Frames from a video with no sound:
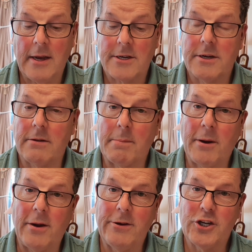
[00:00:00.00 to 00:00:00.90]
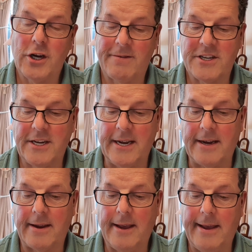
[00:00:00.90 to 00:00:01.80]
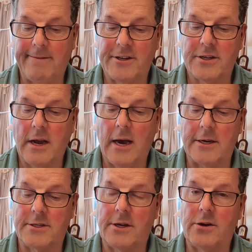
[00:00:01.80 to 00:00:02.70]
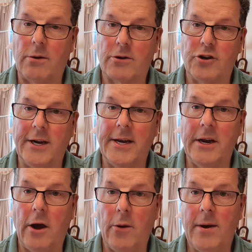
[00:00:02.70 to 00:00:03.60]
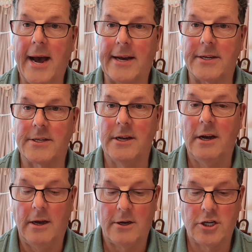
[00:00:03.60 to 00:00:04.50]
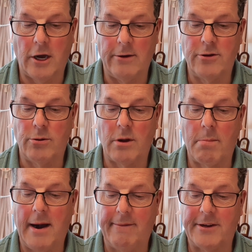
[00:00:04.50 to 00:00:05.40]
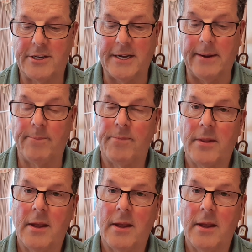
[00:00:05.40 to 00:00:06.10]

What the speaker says: So the pollution of sin gives us the doctrine known as total depravity.